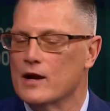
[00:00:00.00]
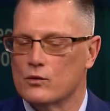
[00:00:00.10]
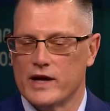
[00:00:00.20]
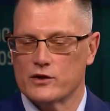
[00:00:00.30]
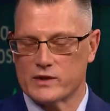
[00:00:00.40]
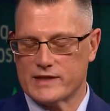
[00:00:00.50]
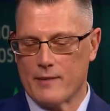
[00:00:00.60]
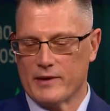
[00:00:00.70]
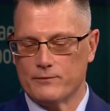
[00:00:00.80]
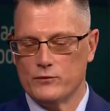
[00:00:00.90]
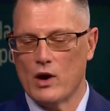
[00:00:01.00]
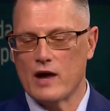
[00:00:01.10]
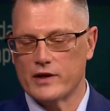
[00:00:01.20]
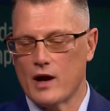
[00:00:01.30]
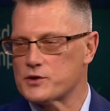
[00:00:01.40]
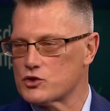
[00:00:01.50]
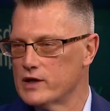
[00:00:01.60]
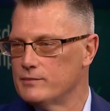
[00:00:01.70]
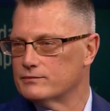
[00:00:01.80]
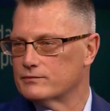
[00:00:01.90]
Well, here's what's happening. You have an
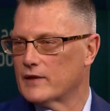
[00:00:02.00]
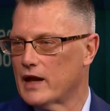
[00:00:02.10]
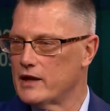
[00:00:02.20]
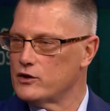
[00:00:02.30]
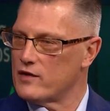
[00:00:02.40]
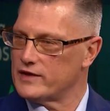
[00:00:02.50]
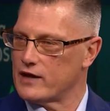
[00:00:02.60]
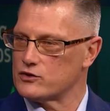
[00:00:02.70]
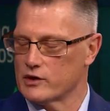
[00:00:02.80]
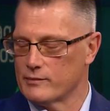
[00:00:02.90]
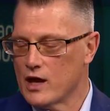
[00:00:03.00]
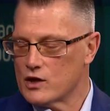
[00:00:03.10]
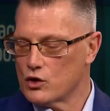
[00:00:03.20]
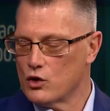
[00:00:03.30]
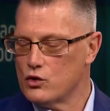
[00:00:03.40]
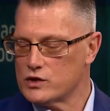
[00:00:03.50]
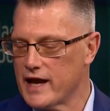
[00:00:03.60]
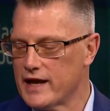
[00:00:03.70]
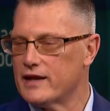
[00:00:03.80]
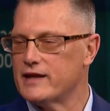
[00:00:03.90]
upstream, and then you have a downstream. So who's
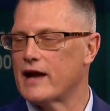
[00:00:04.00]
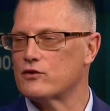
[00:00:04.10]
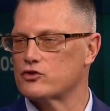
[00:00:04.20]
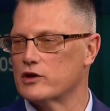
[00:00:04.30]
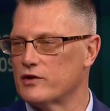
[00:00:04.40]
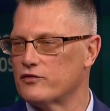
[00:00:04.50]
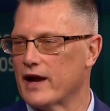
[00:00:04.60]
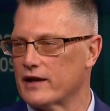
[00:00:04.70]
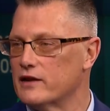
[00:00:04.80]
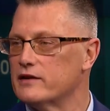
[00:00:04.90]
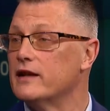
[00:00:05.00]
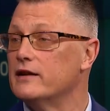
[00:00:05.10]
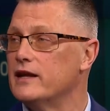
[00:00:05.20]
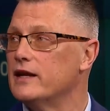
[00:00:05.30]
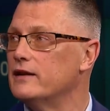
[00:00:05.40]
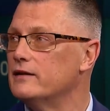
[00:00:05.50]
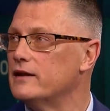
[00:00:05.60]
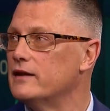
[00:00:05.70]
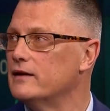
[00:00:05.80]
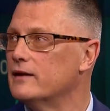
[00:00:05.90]
getting the downstream effect,
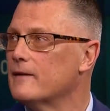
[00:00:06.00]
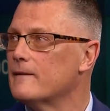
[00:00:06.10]
the